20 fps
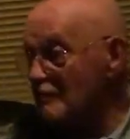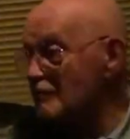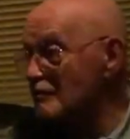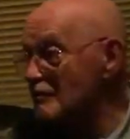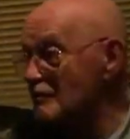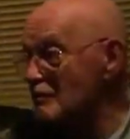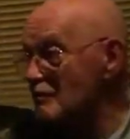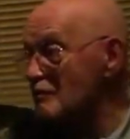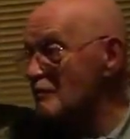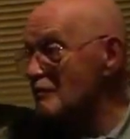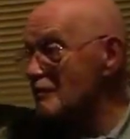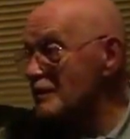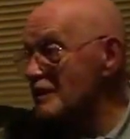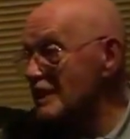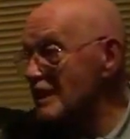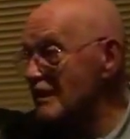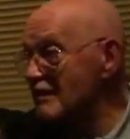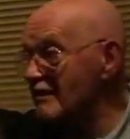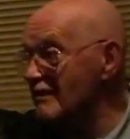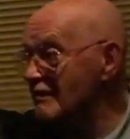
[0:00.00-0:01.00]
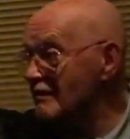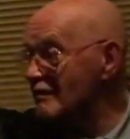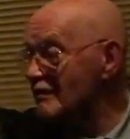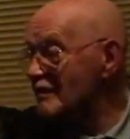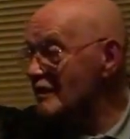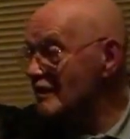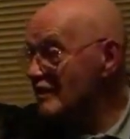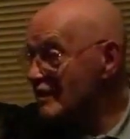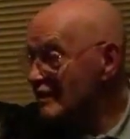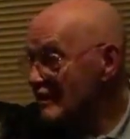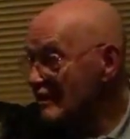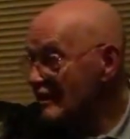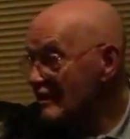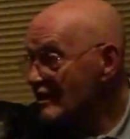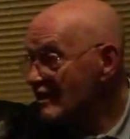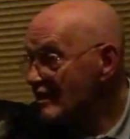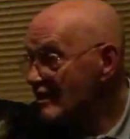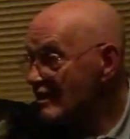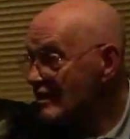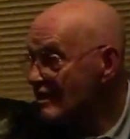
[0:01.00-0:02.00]
you are as well. Underneath Adele, the
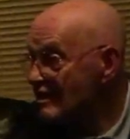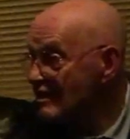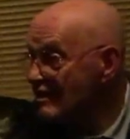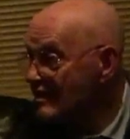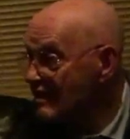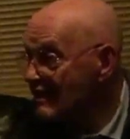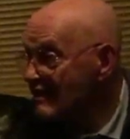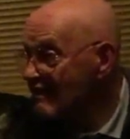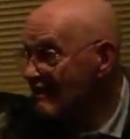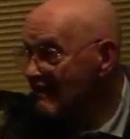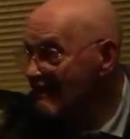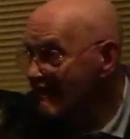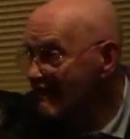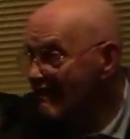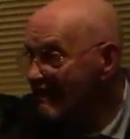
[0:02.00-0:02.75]
dimensions are in fact...